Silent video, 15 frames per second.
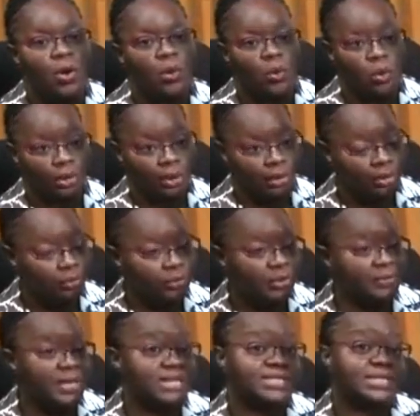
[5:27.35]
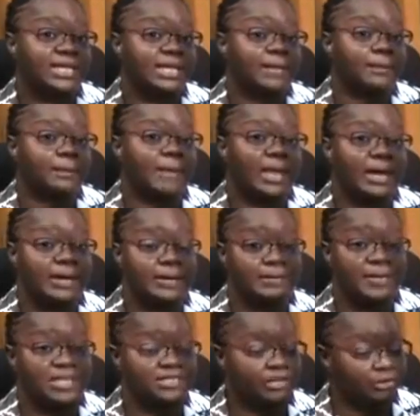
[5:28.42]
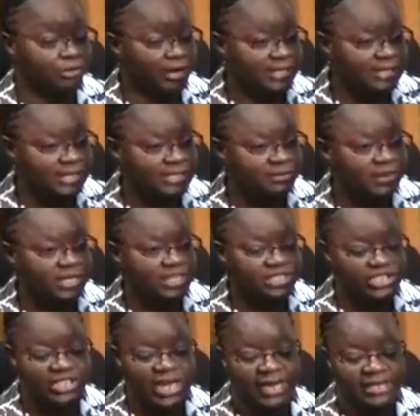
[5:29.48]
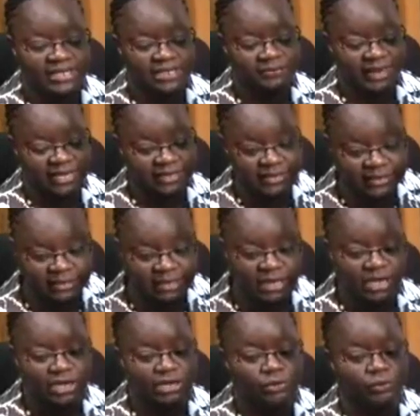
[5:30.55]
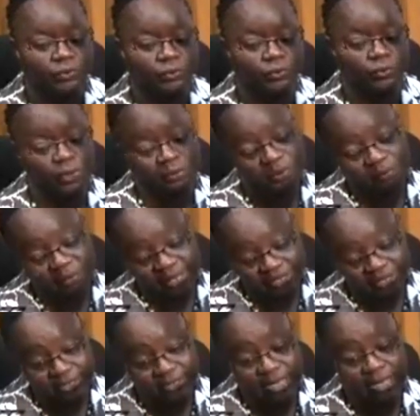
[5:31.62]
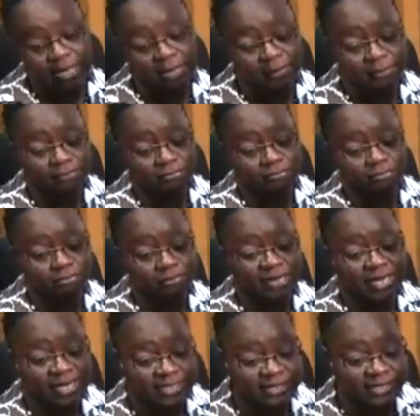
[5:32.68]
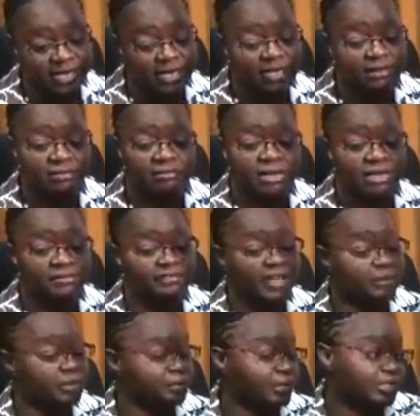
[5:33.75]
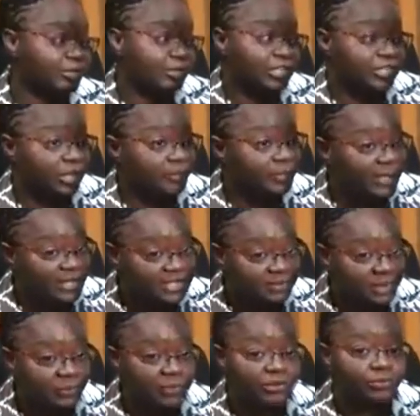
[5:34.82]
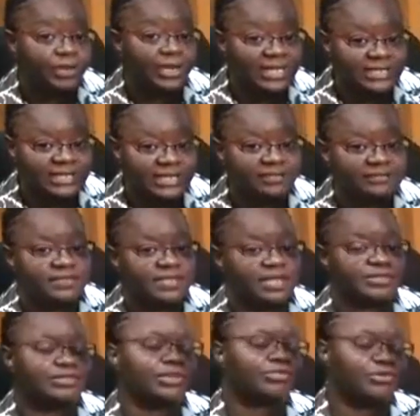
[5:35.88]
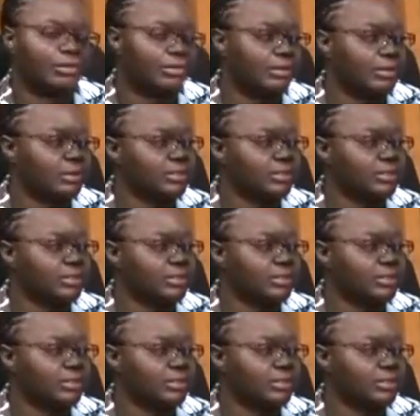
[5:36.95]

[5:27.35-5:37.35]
Or we may say, based on our assessment, this child is best, would be best placed in family reintegration placement with relatives, etc.